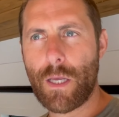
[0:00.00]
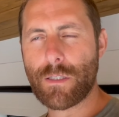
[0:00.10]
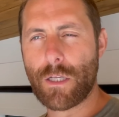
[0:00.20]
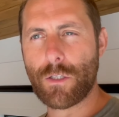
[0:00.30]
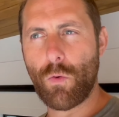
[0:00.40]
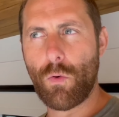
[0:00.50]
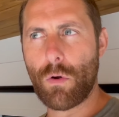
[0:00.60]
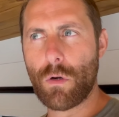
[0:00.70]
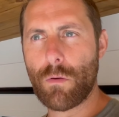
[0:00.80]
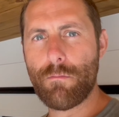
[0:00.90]
I
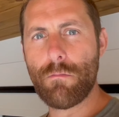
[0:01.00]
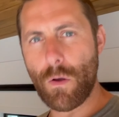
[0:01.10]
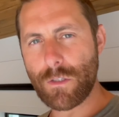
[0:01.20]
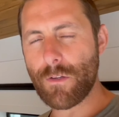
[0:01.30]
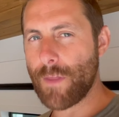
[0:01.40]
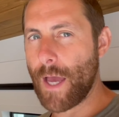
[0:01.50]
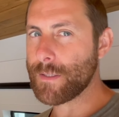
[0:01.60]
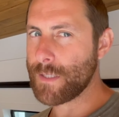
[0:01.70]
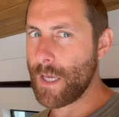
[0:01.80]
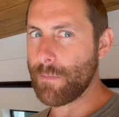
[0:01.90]
tore most of that
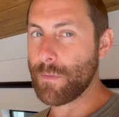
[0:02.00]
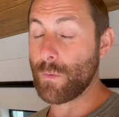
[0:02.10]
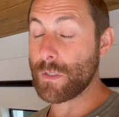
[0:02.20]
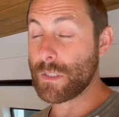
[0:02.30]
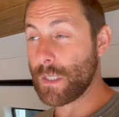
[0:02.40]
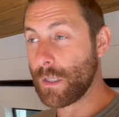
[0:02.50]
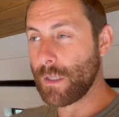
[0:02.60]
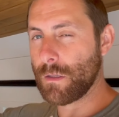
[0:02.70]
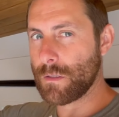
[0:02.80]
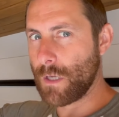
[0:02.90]
tape that was
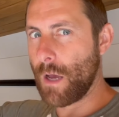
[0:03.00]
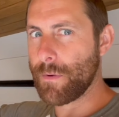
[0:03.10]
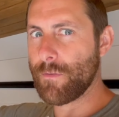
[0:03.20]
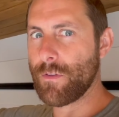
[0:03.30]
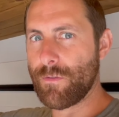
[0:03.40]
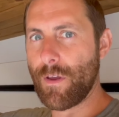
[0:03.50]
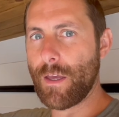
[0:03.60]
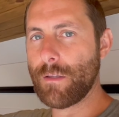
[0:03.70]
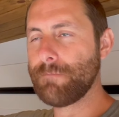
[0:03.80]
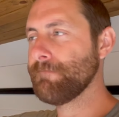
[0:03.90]
sealing the top of the
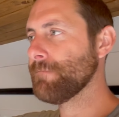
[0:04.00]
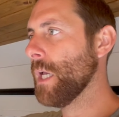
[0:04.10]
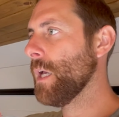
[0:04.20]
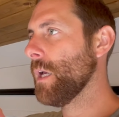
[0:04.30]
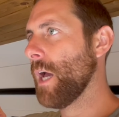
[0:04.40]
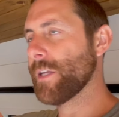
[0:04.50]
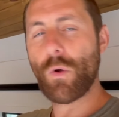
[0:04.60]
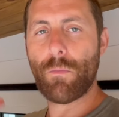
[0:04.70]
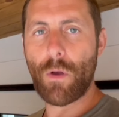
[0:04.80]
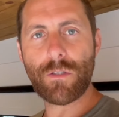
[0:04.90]
fan. I
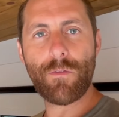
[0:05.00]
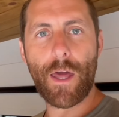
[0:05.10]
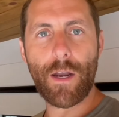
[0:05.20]
tore most of that